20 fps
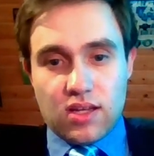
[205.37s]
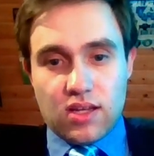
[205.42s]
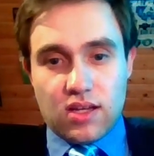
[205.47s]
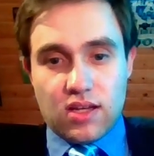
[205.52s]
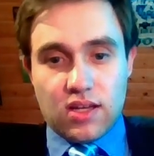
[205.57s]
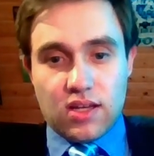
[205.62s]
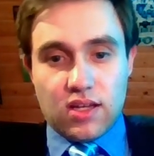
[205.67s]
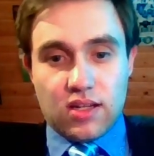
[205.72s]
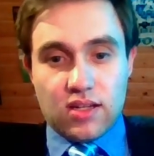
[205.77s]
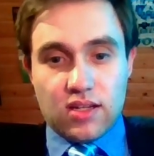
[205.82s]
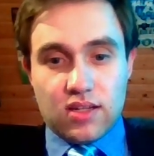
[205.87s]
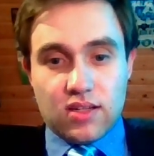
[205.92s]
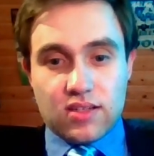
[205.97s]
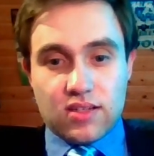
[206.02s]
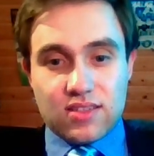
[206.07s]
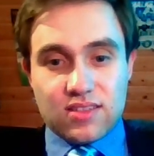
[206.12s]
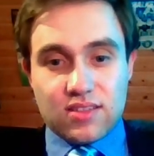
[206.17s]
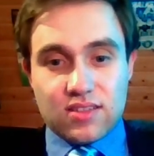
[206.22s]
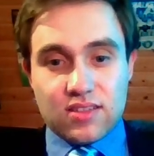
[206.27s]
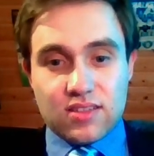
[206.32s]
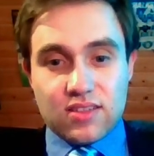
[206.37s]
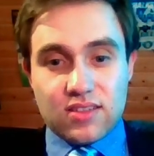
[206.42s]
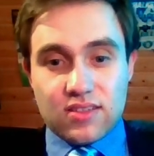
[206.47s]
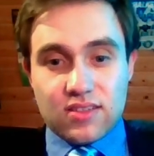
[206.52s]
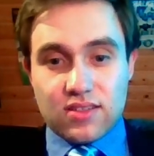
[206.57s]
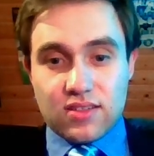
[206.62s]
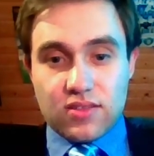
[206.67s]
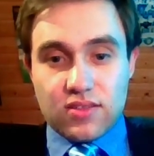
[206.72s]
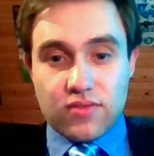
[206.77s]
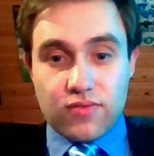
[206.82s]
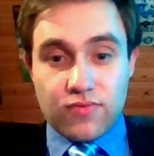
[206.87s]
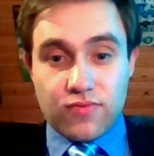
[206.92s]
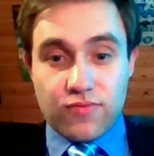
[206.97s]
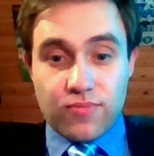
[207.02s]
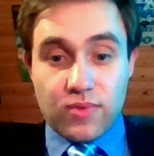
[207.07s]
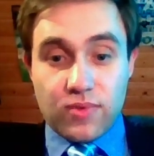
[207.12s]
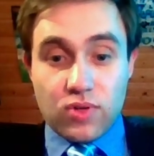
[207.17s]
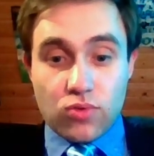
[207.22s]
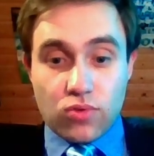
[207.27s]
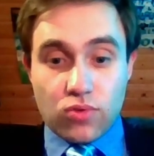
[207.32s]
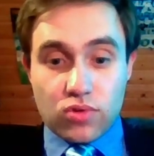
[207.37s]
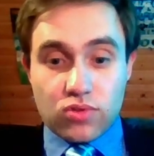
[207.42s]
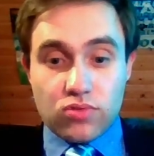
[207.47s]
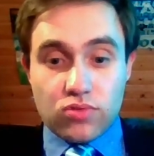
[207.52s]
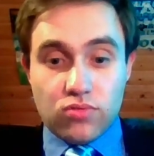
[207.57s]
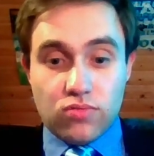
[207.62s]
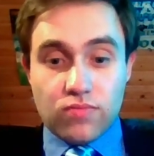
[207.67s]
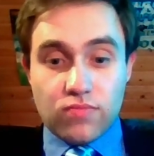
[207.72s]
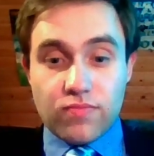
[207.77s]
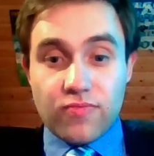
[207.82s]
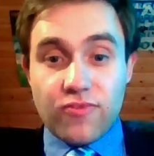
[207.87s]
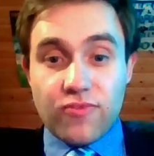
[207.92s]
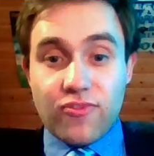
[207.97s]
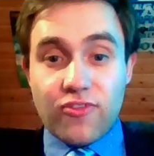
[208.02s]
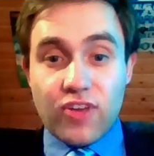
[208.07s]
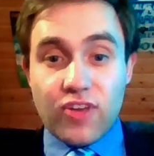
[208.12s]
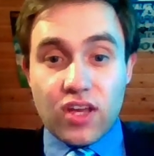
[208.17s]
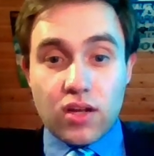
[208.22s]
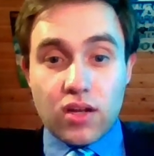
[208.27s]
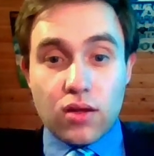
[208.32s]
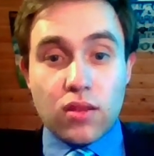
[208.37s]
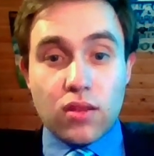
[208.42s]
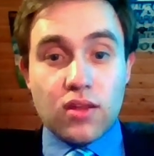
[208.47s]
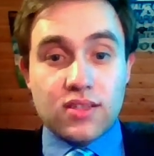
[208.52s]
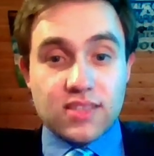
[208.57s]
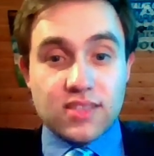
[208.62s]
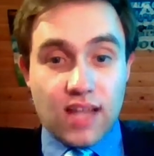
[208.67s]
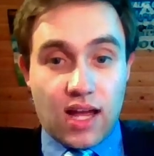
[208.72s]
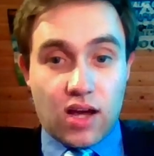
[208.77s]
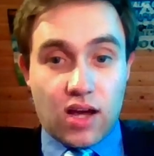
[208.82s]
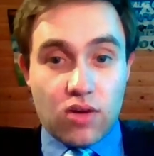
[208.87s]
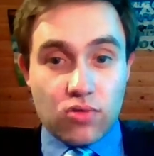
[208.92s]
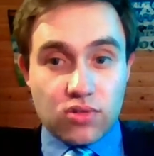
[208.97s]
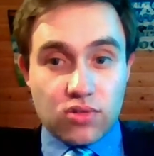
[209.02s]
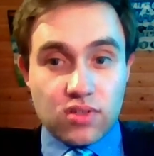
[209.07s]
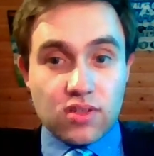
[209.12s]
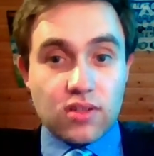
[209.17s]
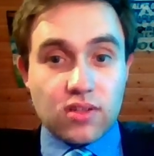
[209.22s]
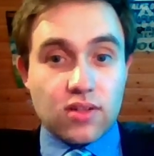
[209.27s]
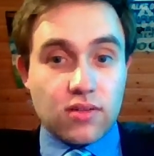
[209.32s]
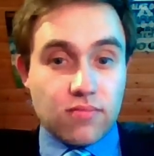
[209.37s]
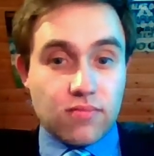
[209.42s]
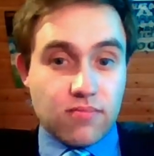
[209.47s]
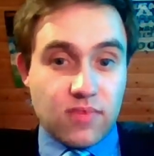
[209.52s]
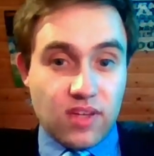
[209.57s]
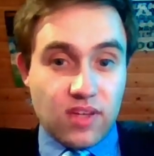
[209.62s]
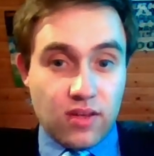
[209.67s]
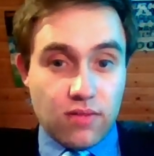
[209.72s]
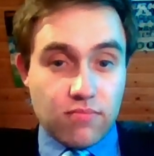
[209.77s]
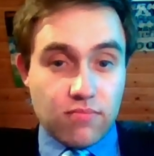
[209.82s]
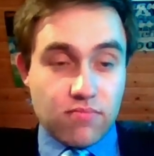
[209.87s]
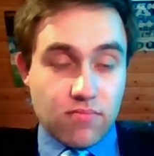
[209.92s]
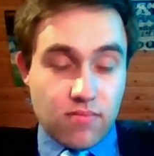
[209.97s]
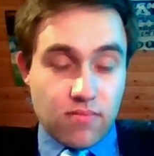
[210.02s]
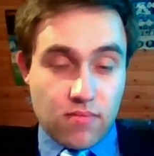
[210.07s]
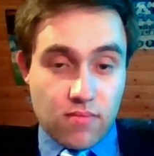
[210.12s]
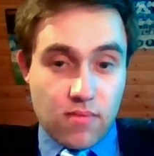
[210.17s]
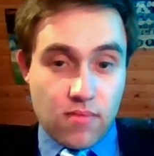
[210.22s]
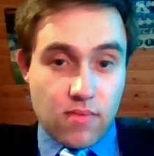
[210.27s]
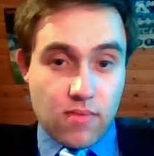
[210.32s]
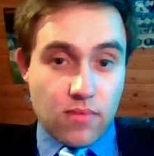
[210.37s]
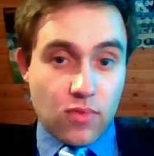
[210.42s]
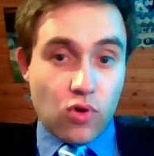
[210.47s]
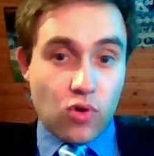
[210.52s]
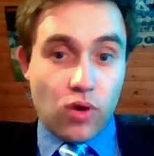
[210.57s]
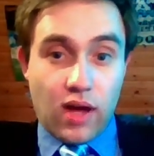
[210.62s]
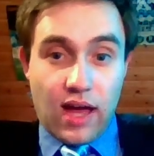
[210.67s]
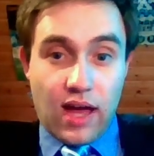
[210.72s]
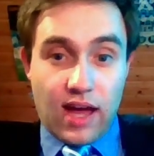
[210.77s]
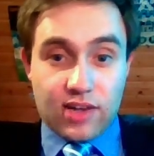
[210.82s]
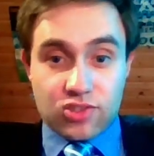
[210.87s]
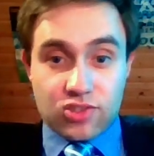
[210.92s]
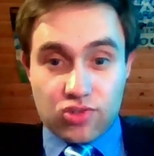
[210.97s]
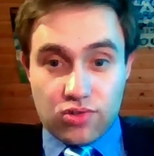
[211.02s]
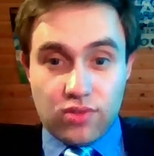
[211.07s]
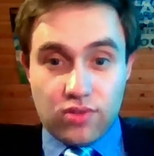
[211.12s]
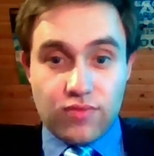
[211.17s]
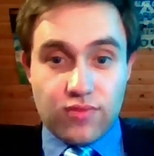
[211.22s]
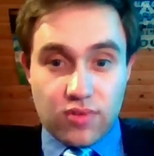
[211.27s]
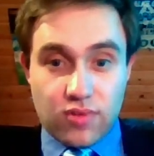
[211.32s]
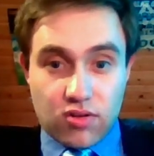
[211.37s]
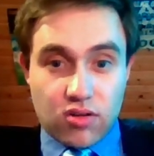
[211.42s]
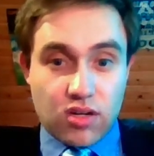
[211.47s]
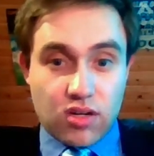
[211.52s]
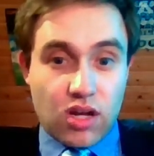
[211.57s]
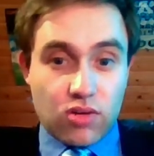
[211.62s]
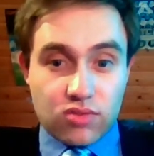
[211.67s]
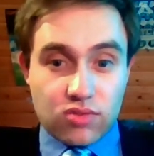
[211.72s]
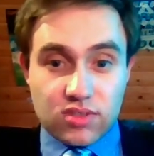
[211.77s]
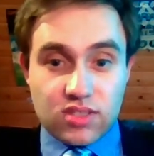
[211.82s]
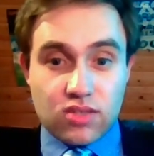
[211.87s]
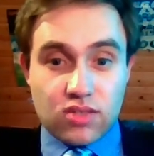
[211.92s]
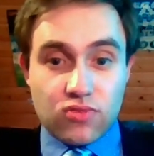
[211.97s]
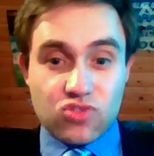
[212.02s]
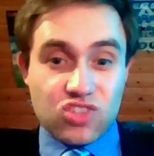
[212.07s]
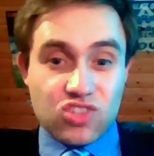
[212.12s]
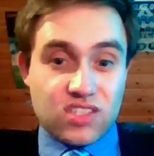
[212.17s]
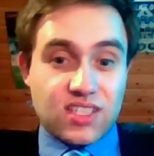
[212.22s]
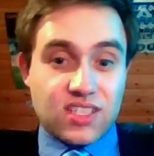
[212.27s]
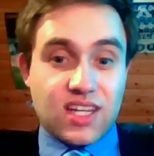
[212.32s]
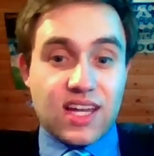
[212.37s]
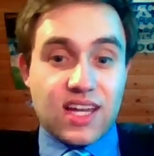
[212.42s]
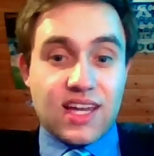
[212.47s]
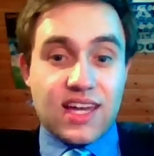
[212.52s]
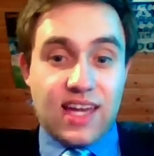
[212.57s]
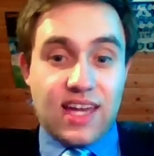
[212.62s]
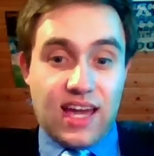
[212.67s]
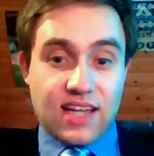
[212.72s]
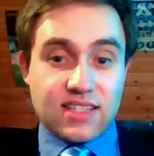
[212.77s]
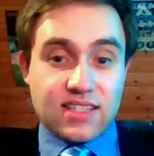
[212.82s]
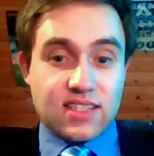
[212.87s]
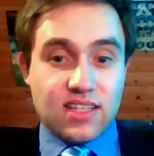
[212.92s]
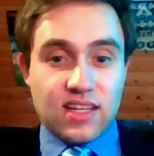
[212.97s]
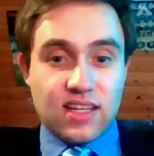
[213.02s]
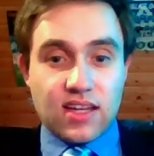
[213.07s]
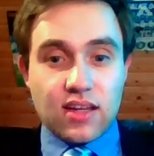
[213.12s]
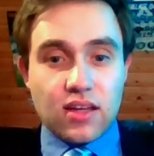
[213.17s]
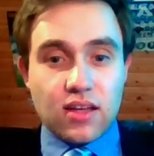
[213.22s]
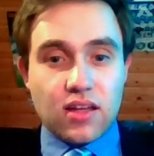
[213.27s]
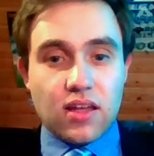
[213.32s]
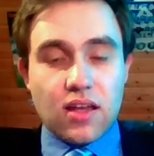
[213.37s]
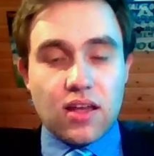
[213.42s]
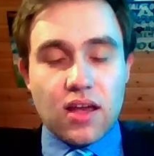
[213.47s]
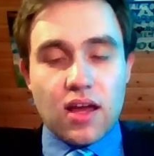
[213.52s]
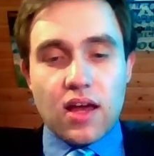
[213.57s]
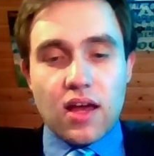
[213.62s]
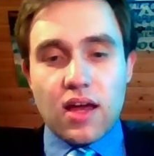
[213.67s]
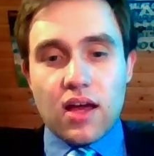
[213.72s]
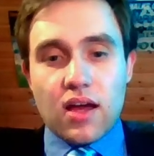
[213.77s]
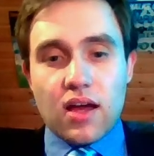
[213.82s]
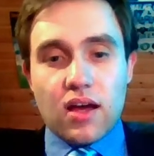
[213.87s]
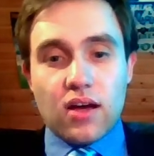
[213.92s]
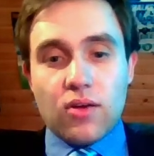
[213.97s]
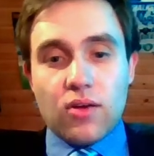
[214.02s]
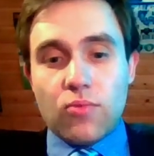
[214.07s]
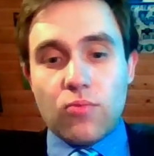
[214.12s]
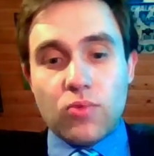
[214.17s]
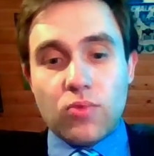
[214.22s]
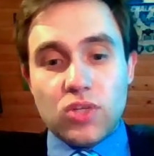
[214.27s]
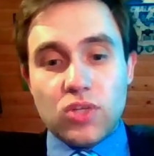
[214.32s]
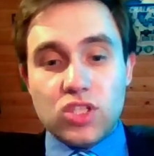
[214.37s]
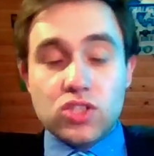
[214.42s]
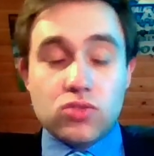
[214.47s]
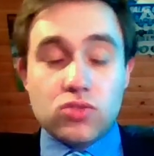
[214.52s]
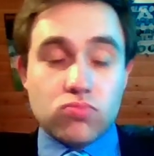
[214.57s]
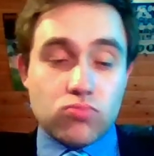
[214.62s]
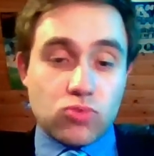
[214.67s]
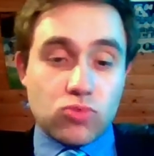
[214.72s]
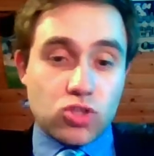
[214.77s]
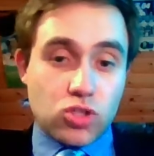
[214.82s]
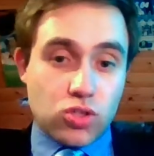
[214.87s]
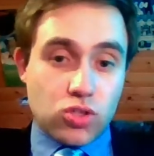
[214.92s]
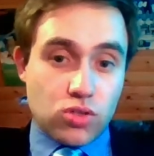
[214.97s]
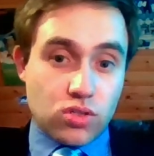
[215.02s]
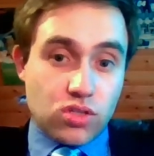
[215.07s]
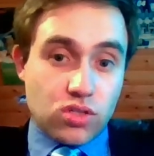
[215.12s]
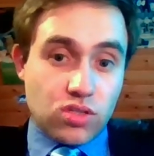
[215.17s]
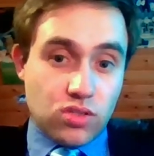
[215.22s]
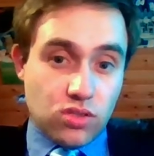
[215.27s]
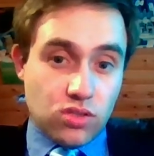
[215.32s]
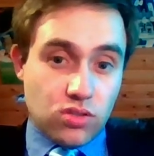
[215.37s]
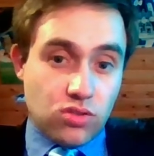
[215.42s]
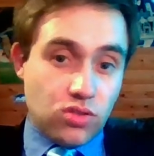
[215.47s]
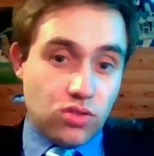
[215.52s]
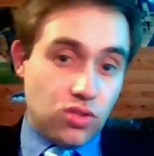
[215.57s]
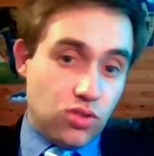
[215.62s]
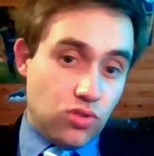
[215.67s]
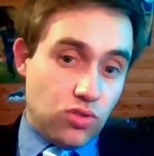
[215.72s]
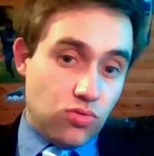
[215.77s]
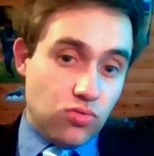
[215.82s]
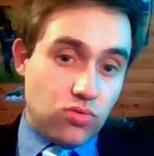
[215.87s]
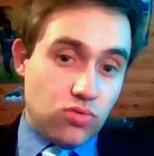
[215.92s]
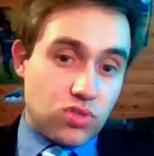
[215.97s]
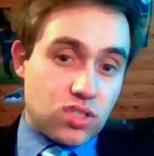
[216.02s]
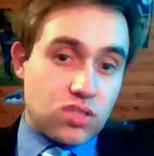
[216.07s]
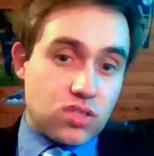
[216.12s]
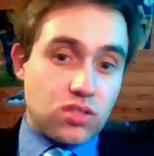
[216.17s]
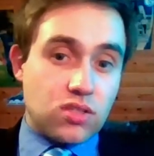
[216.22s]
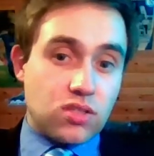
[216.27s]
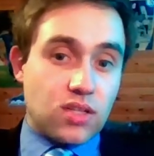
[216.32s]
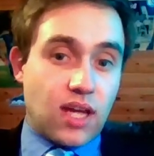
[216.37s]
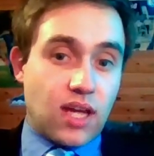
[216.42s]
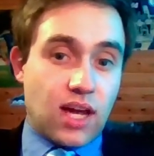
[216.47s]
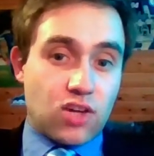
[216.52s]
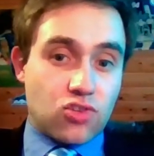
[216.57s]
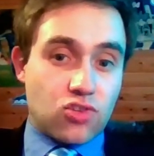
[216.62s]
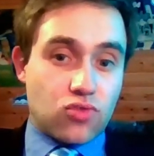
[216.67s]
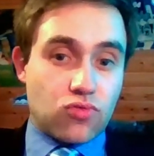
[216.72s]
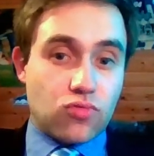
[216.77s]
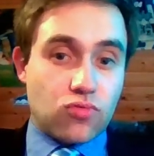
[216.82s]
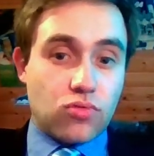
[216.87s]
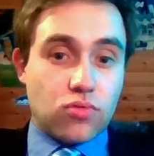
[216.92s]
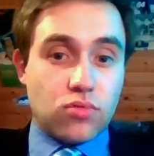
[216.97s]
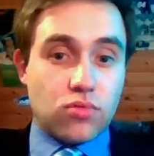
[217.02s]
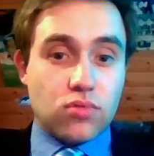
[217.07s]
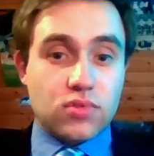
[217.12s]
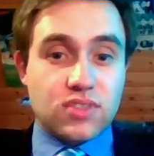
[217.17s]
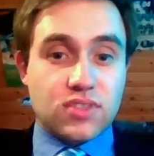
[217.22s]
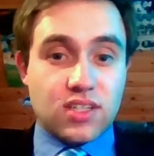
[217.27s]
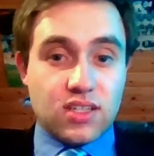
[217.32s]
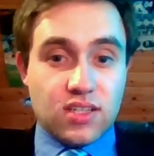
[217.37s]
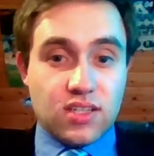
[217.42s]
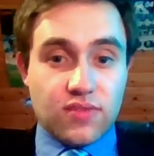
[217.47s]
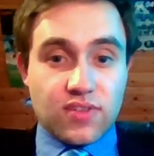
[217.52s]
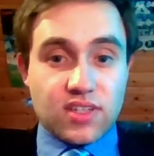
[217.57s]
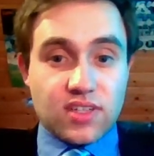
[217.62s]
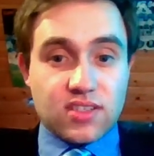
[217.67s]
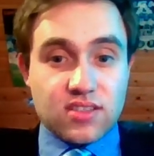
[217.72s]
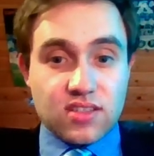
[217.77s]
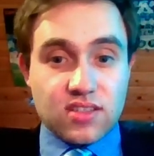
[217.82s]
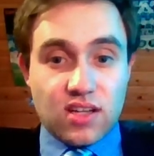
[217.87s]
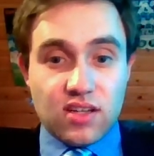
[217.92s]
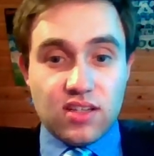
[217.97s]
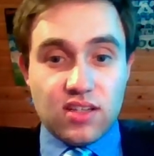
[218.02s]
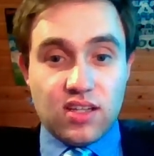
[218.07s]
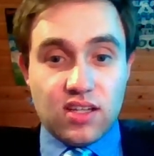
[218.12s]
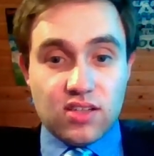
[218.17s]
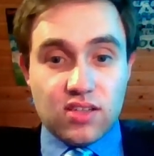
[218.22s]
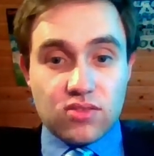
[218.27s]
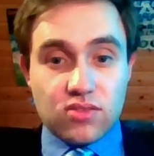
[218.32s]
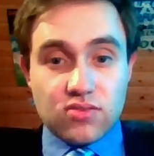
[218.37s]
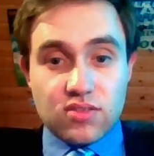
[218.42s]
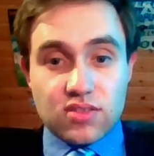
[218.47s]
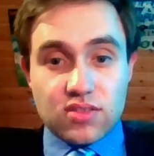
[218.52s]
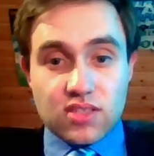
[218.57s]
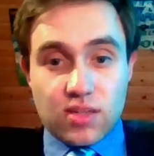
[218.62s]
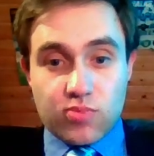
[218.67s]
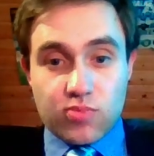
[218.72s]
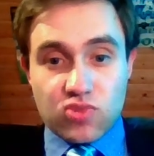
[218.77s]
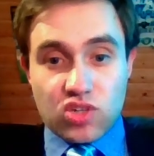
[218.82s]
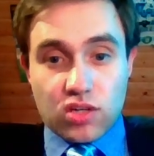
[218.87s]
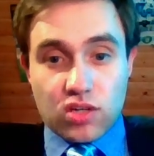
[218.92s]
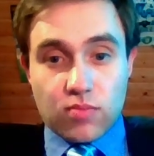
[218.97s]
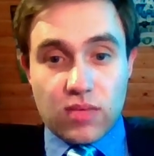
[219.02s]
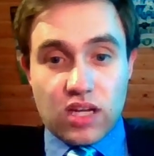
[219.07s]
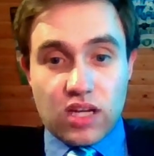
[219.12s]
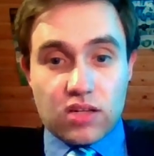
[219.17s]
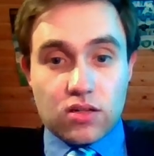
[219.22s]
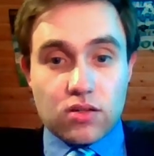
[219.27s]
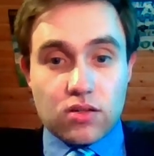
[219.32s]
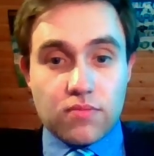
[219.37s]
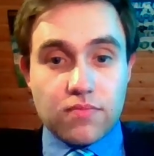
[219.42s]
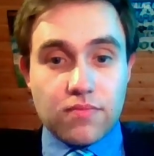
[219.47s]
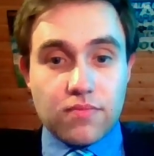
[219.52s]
And in order to figure this out, or actually figure it out instead of just guessing, uh, we could use an actual scientific study into the subject matter.